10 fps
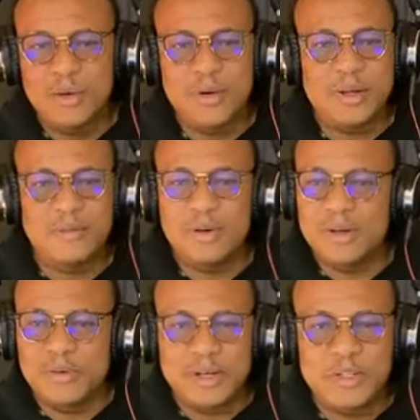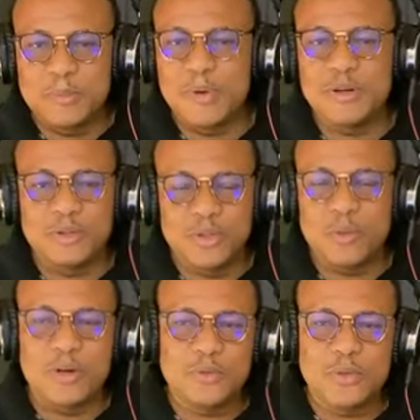The glory of God
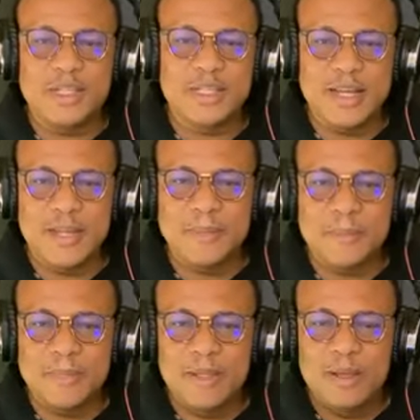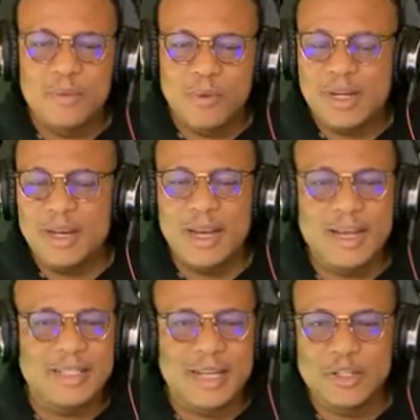responds to what we say.
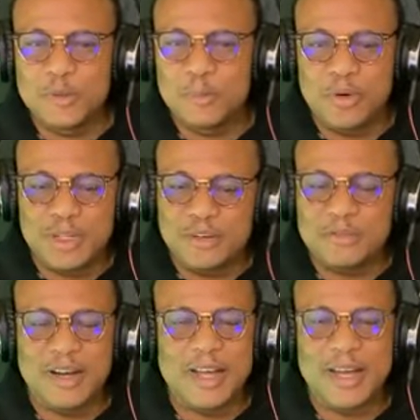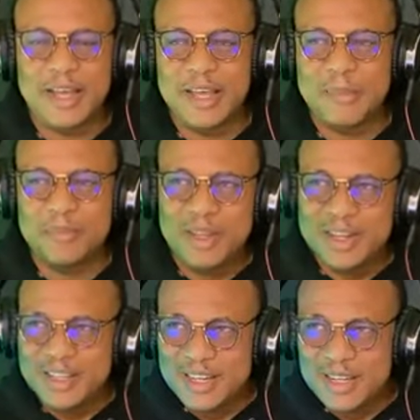When Elijah spoke, the fire
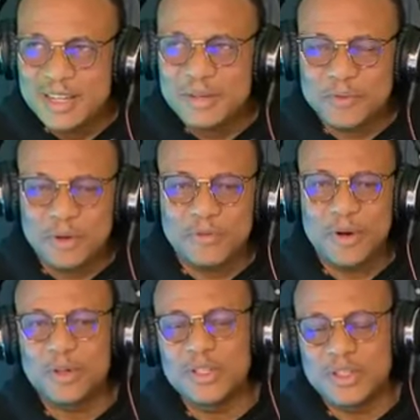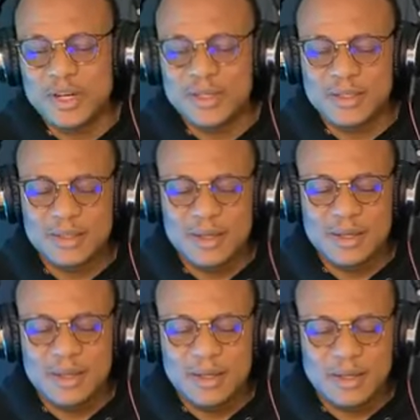came. The gift of
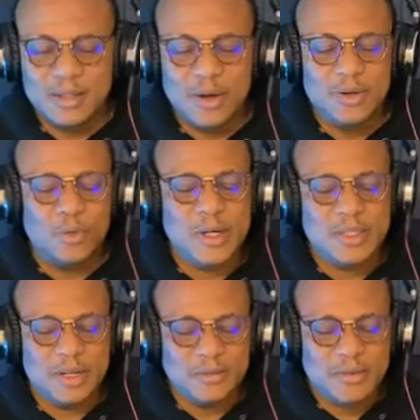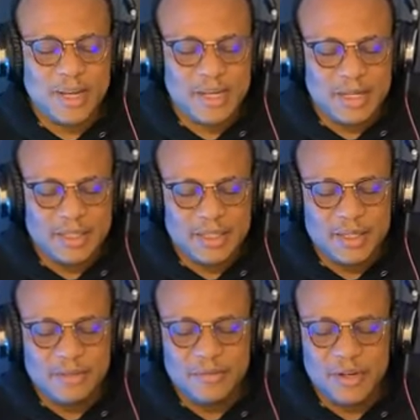utterance is always the
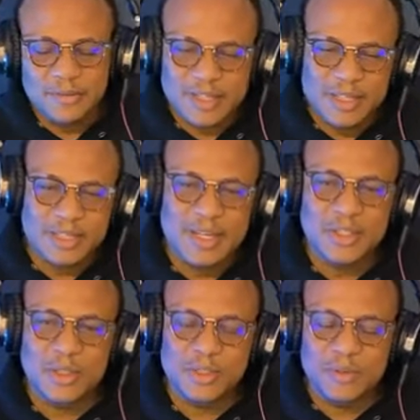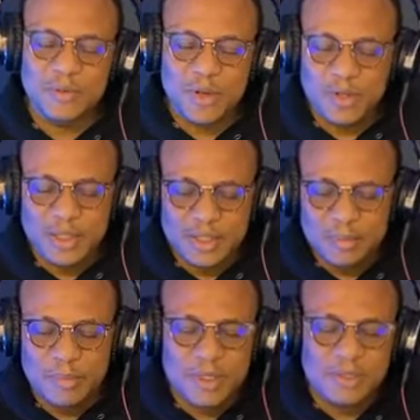final delivery of the intentions of
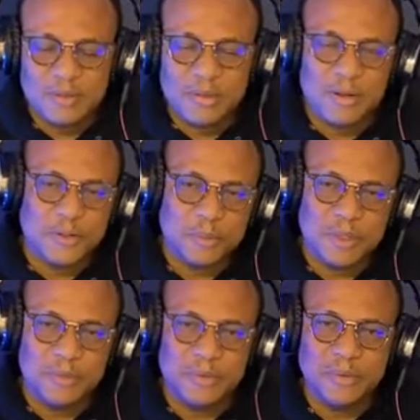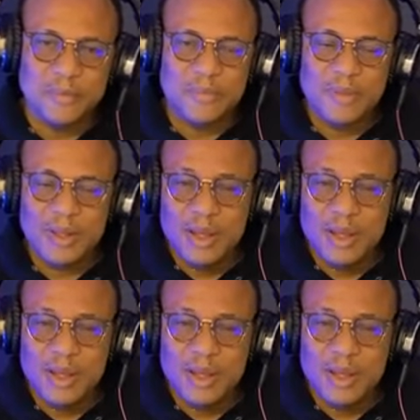God in the midst of God's people.